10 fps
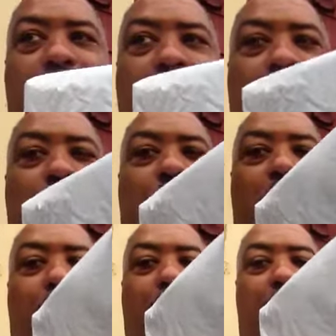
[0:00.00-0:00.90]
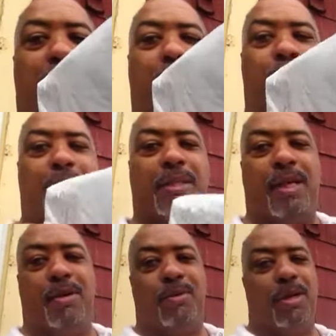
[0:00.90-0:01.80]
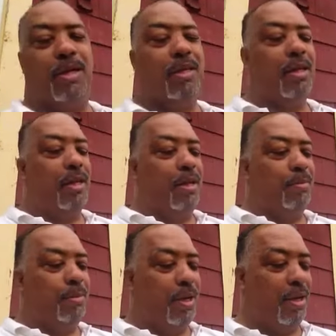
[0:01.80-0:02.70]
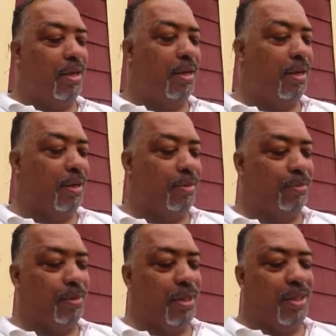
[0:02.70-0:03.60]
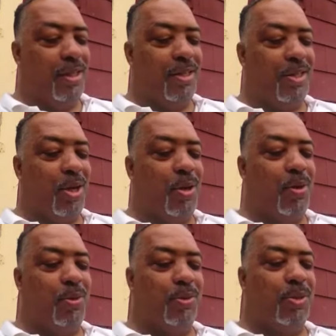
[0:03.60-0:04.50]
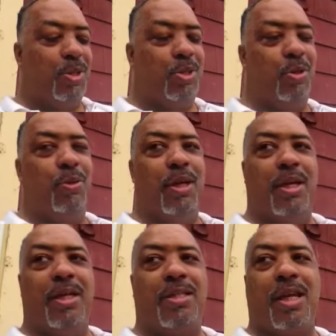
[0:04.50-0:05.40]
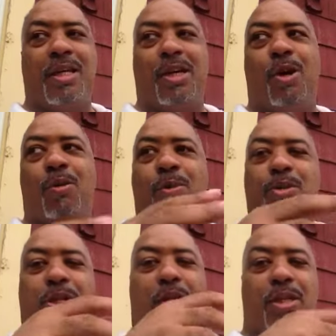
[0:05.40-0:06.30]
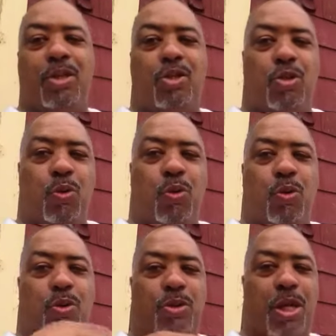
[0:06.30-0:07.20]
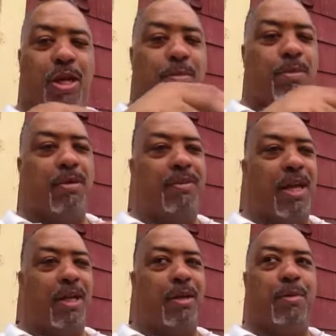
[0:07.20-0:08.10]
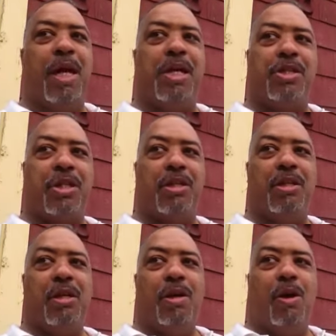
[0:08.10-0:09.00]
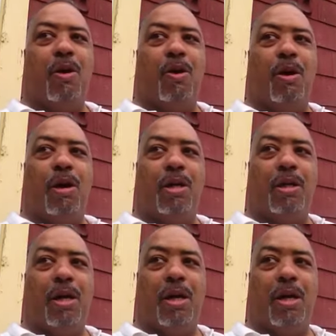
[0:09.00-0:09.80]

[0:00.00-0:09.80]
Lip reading: and set a marker and animate that way. But, so to do it, it's like almost like a dual type of animation on